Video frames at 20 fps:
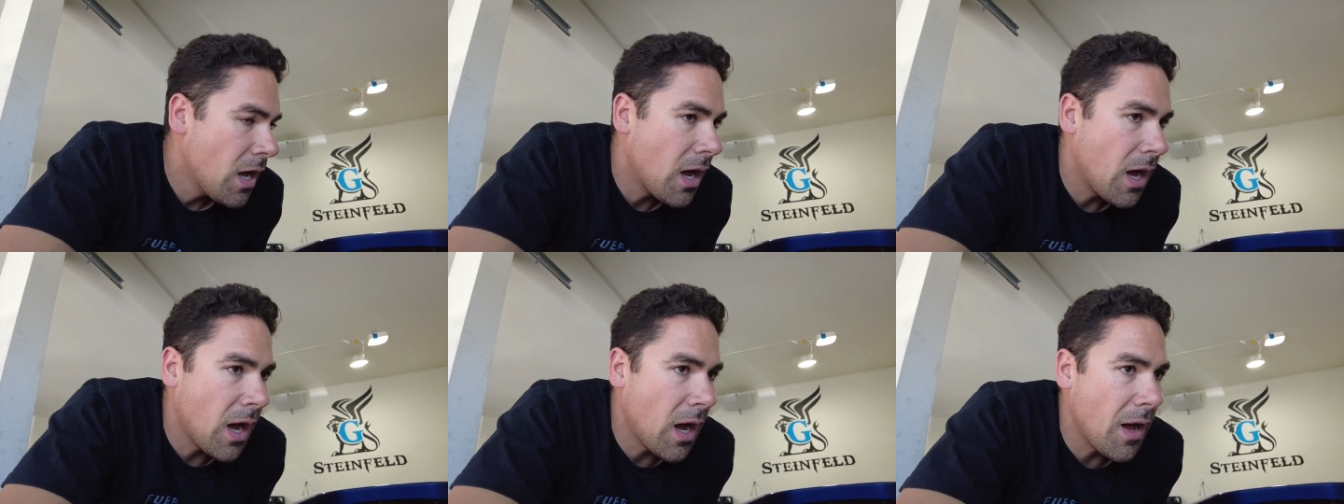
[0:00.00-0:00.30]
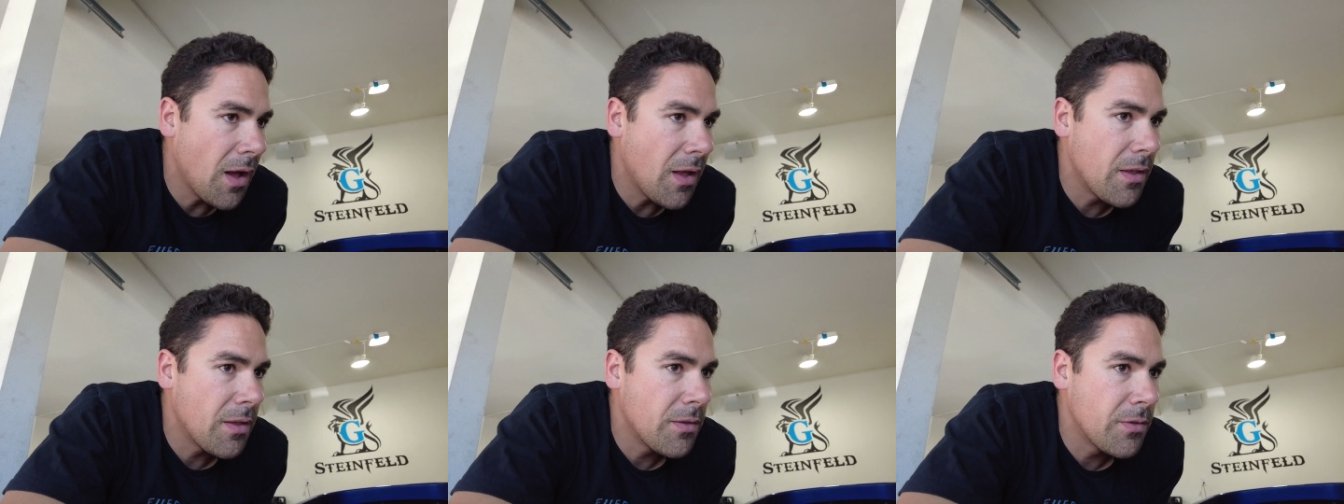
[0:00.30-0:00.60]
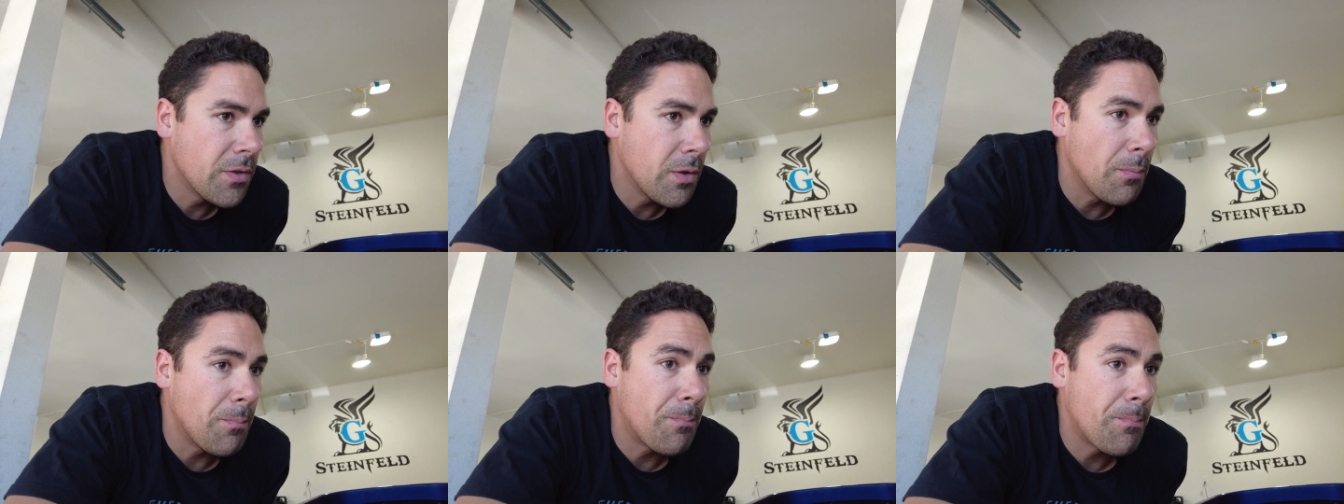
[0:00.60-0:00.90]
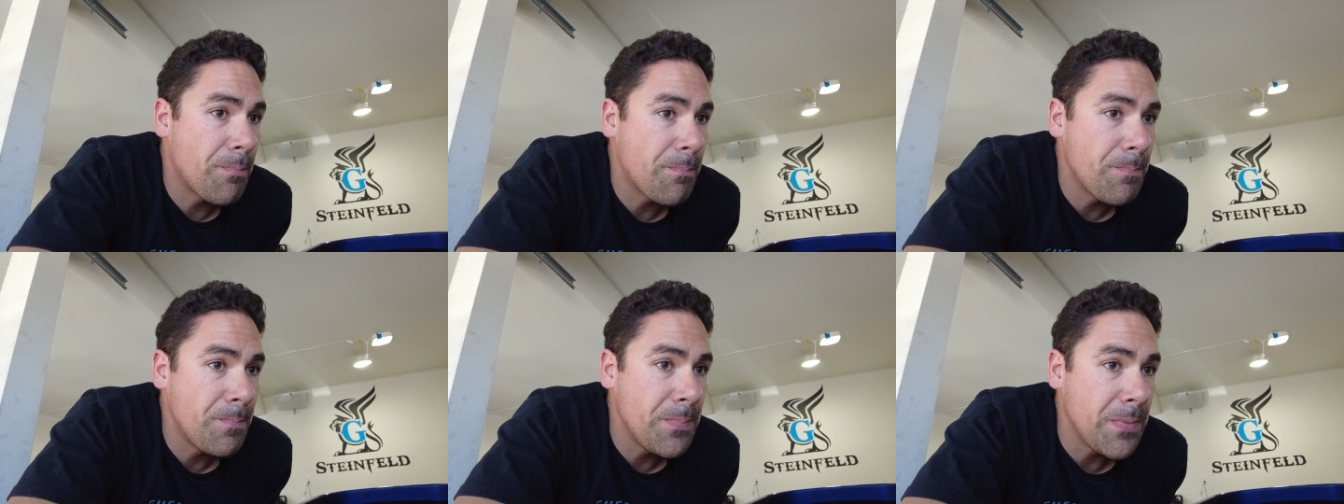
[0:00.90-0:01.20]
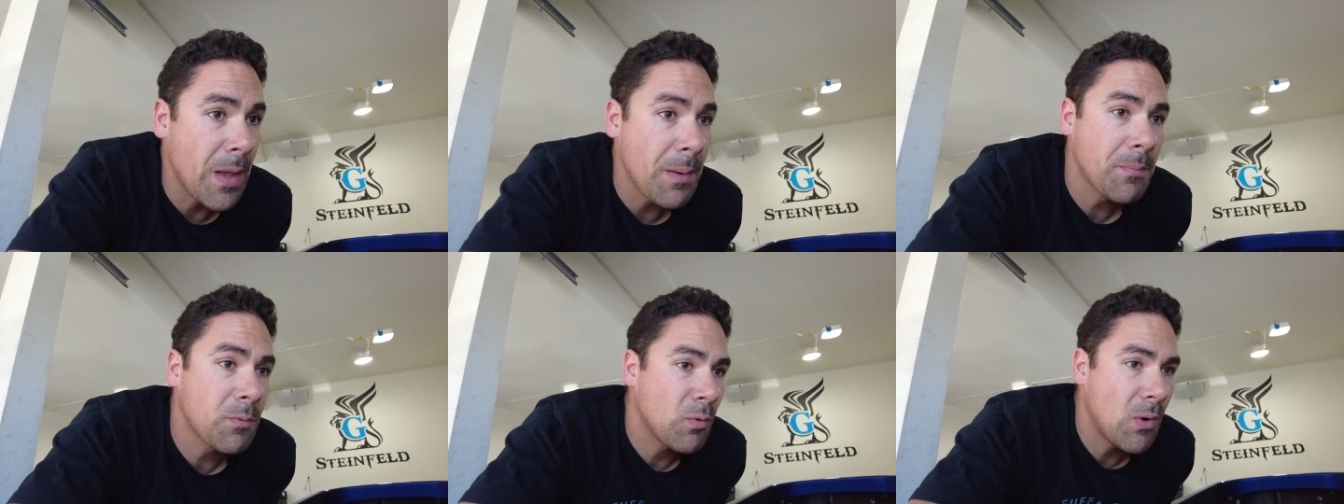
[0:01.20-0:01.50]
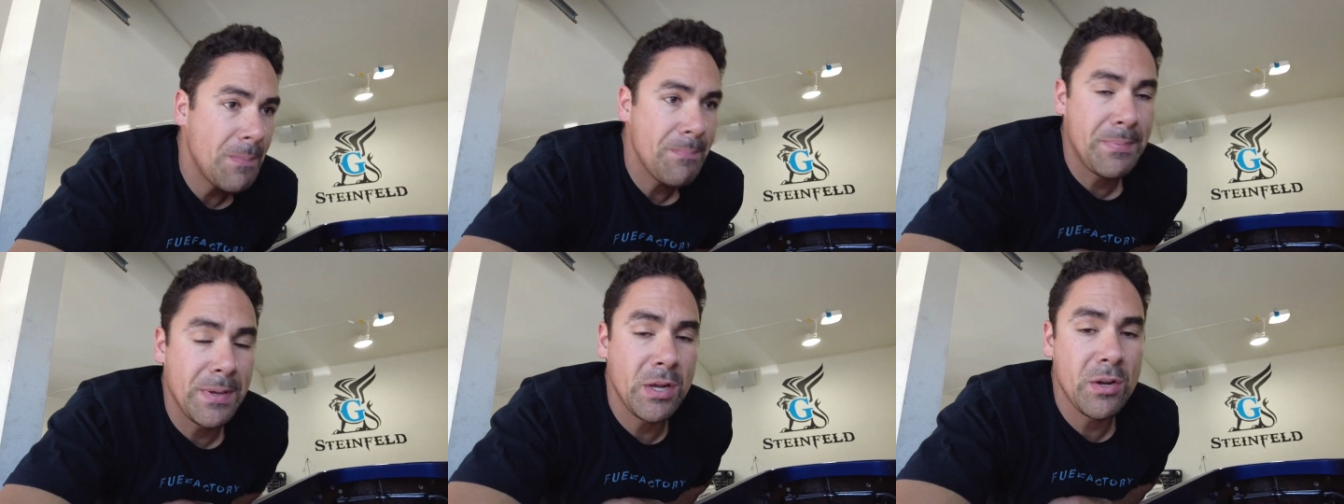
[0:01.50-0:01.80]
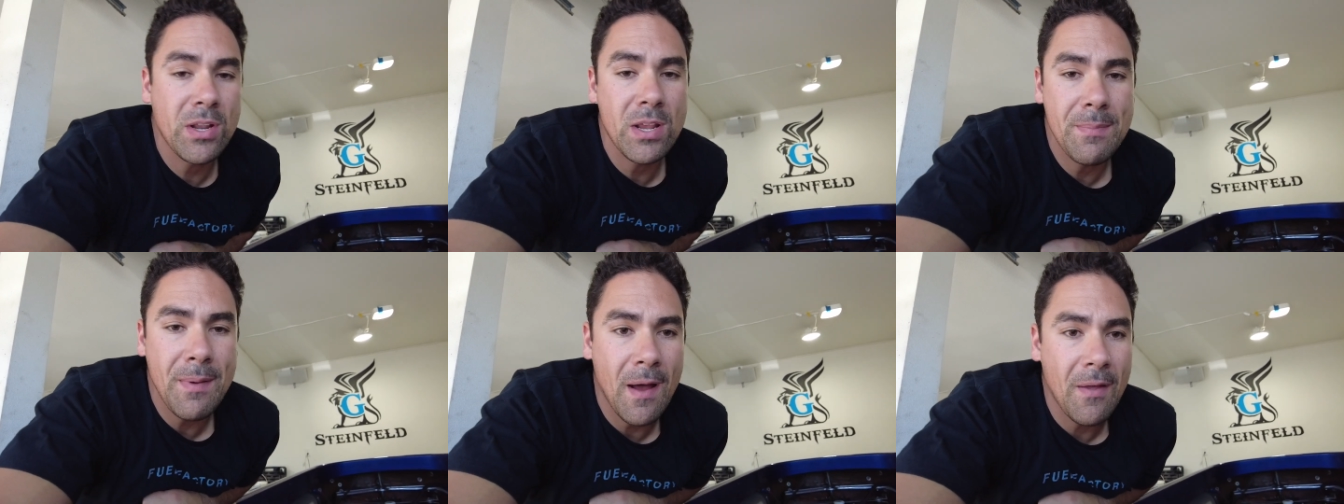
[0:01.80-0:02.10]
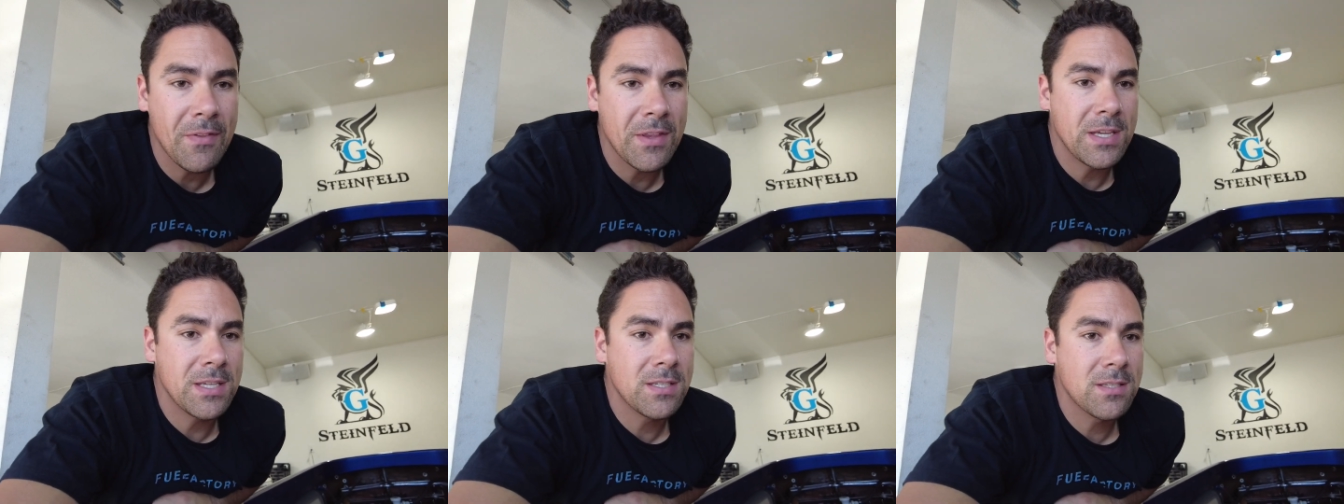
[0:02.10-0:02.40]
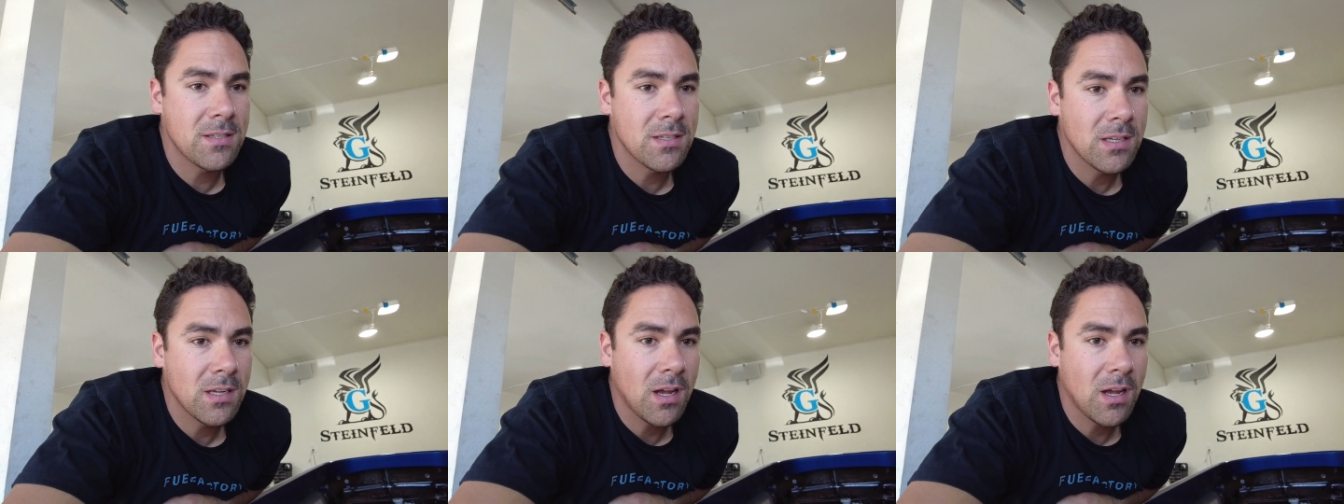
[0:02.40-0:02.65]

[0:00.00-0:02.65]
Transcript: the number one beauty about these